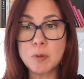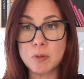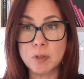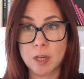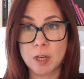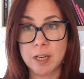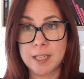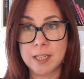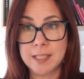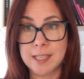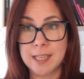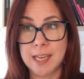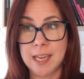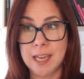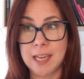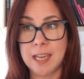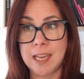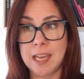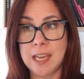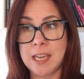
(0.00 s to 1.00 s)

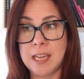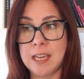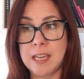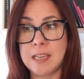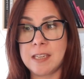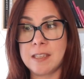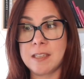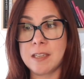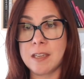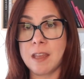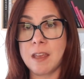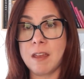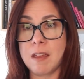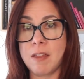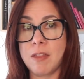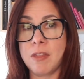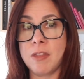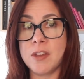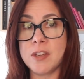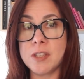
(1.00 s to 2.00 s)
dieting is
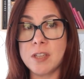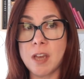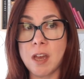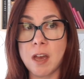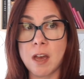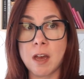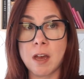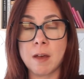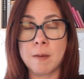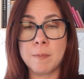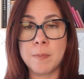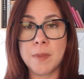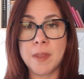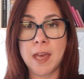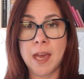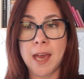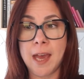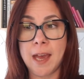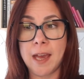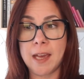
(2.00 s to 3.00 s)
the term
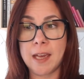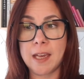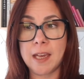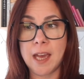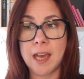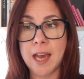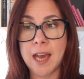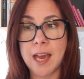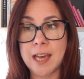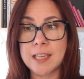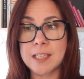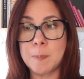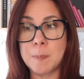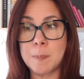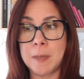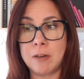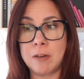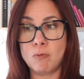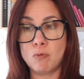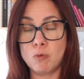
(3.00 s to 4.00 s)
that has
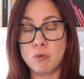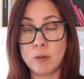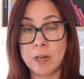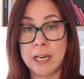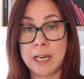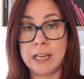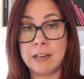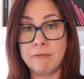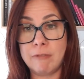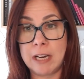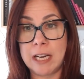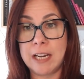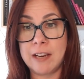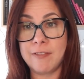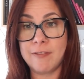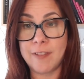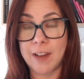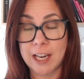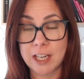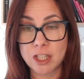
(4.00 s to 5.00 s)
been really, really
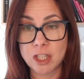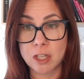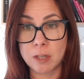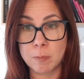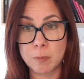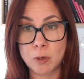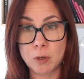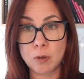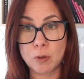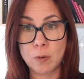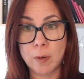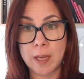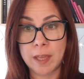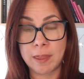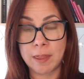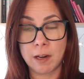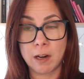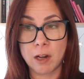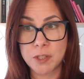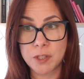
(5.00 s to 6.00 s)
fashionable
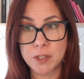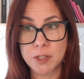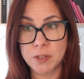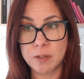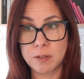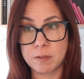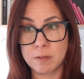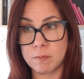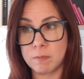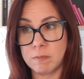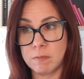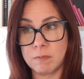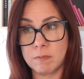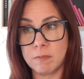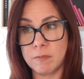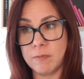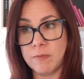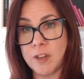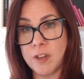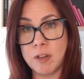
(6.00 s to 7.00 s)
in the last
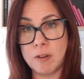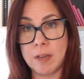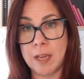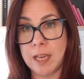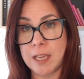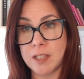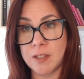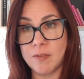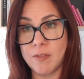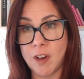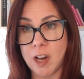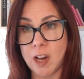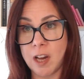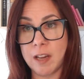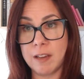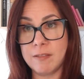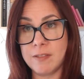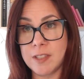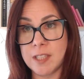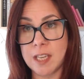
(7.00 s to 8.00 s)
few years,
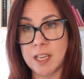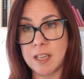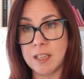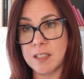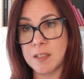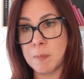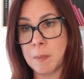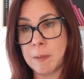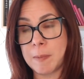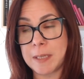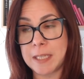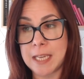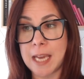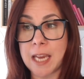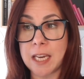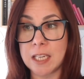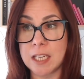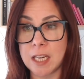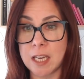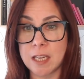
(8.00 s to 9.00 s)
5, 6, maybe
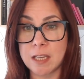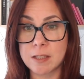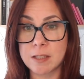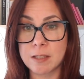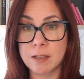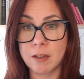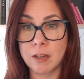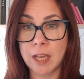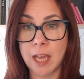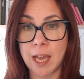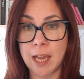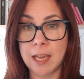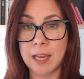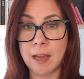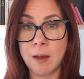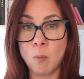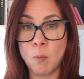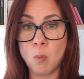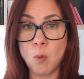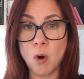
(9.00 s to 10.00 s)
10 years. Okay,
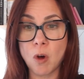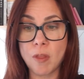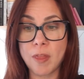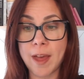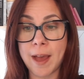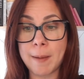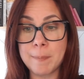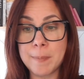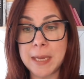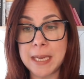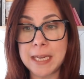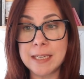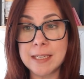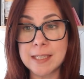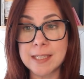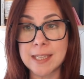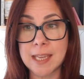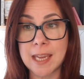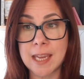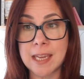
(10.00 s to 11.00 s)
and what that
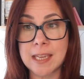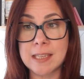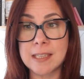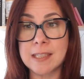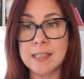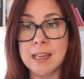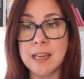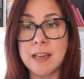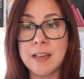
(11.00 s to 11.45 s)
means is,